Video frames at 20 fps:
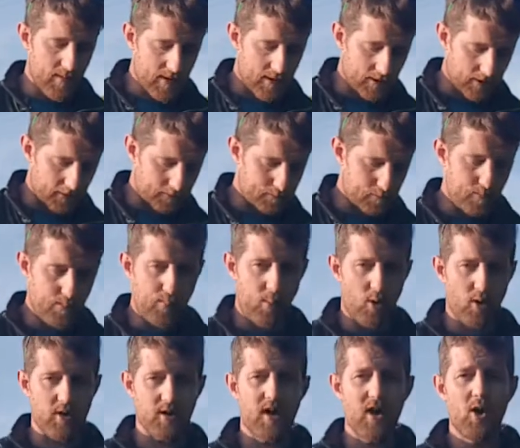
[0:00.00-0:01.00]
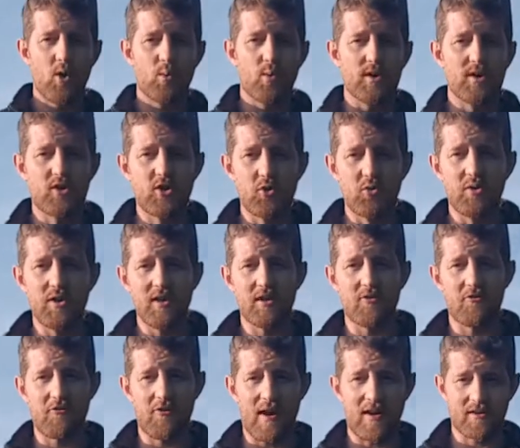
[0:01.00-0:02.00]
minute. But we do need
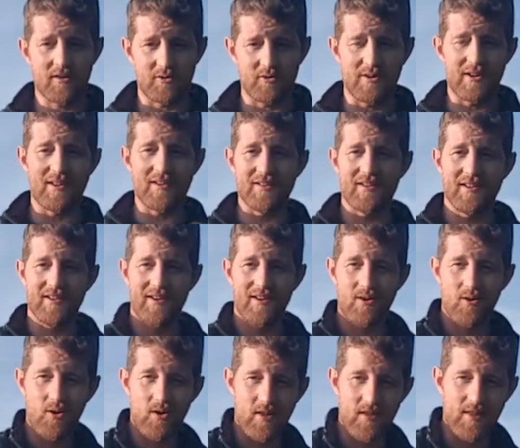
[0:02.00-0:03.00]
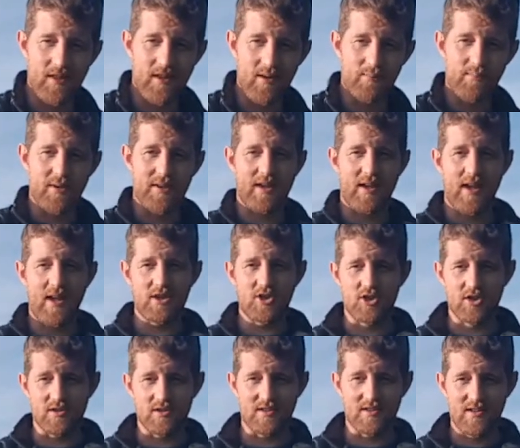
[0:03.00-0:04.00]
to factor in the
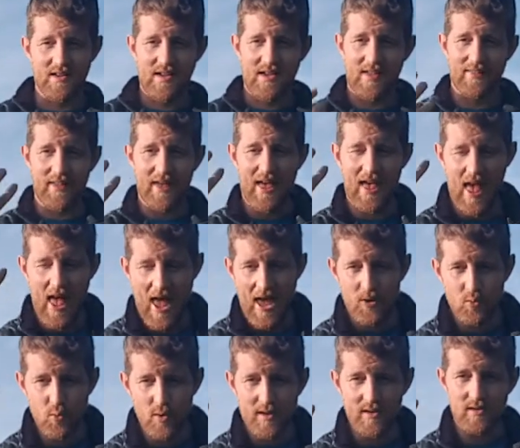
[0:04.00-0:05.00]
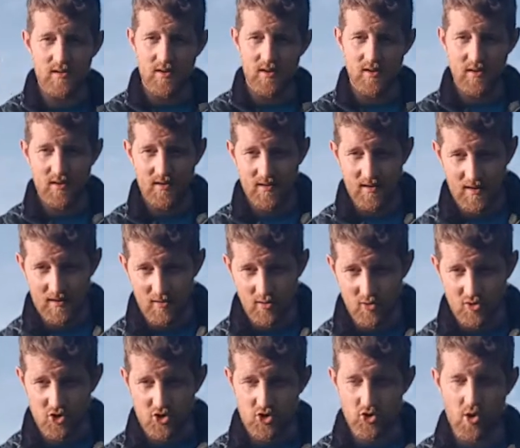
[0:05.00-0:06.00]
implications and the headwind that
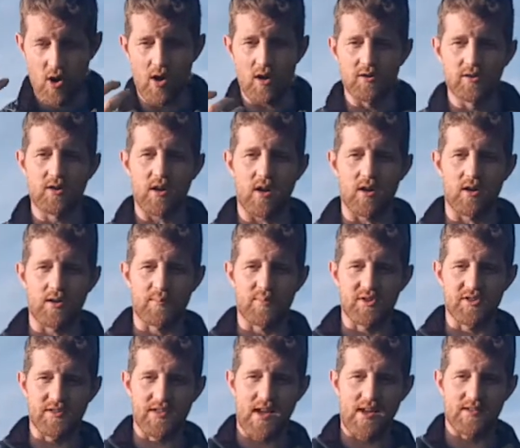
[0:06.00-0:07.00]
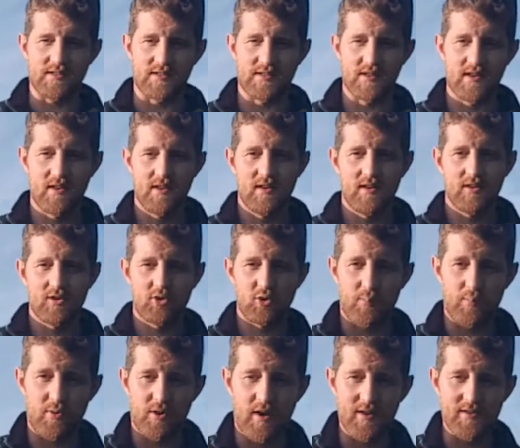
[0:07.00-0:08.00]
the strong dollar presents to
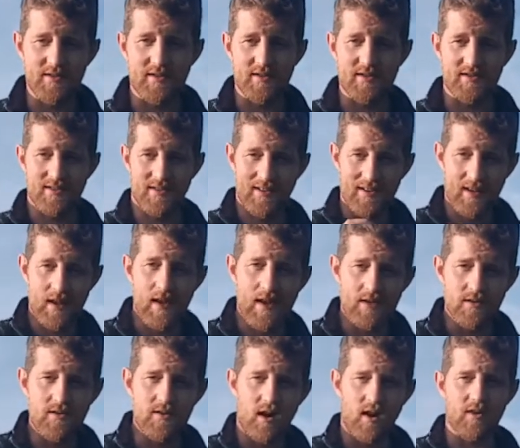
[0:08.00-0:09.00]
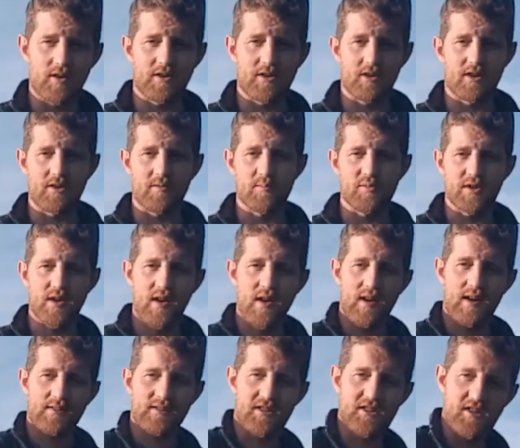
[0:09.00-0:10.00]
prices in dollar terms
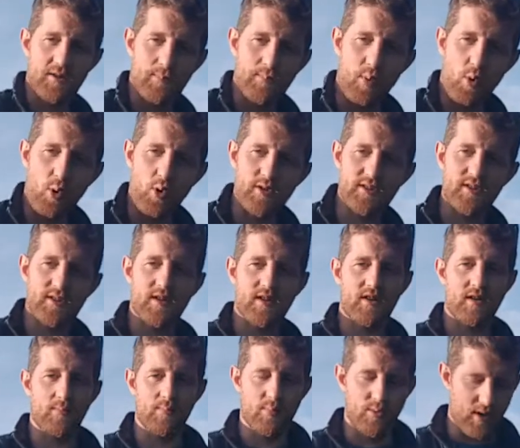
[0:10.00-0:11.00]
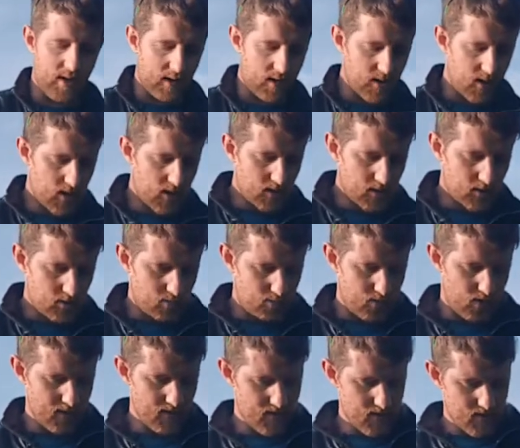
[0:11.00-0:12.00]
and the support that it can bring to
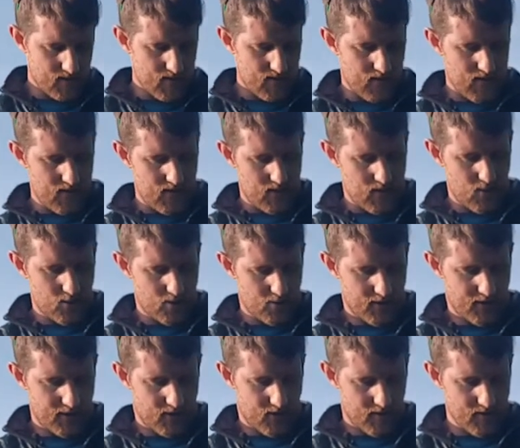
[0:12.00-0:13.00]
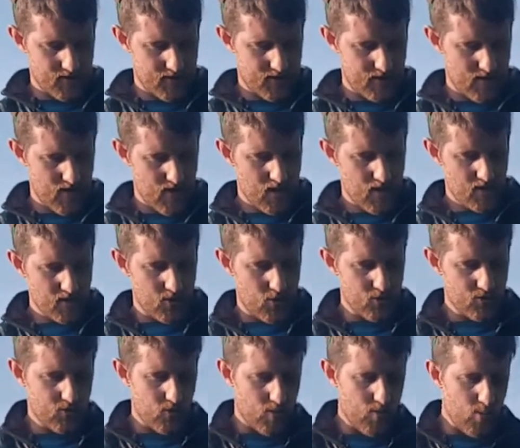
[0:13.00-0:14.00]
prices in euro terms.
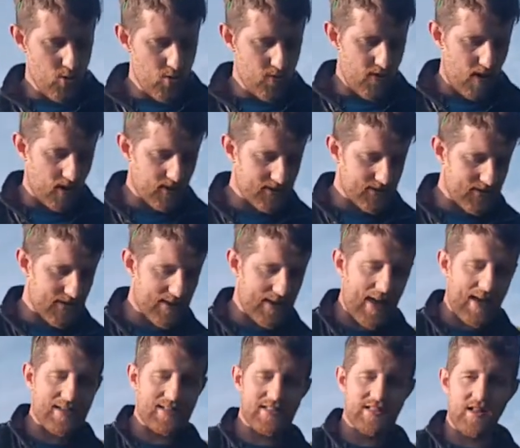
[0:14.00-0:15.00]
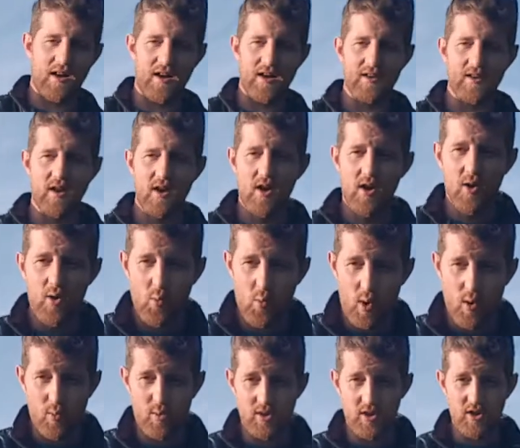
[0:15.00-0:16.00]
So as we move on to the next slide,
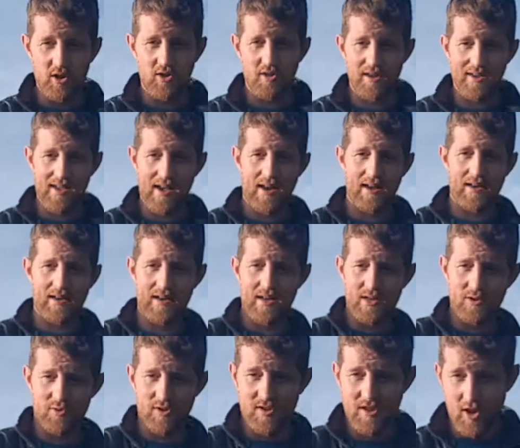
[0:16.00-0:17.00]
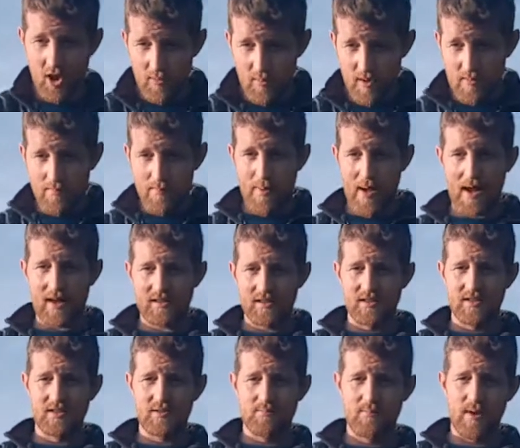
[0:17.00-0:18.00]
what we're looking at here is coming back
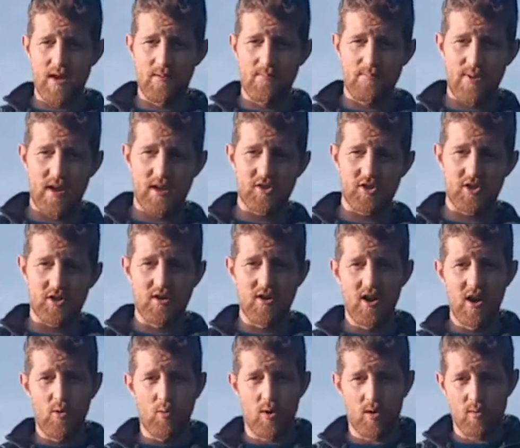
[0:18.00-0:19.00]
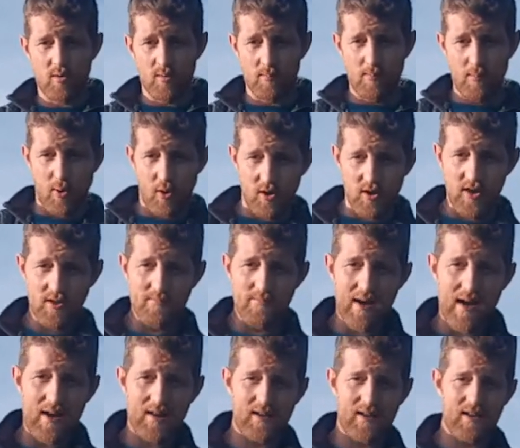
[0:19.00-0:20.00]
to this big picture where we're pulling
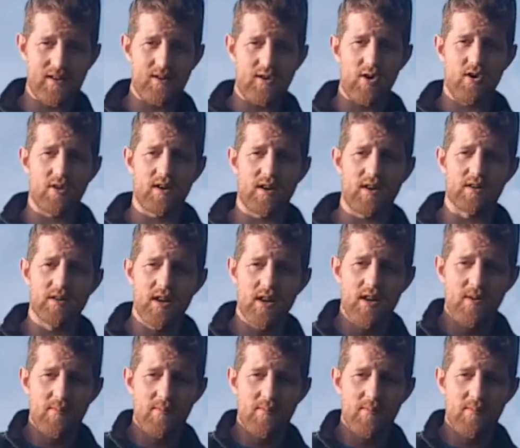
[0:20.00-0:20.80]
back in all our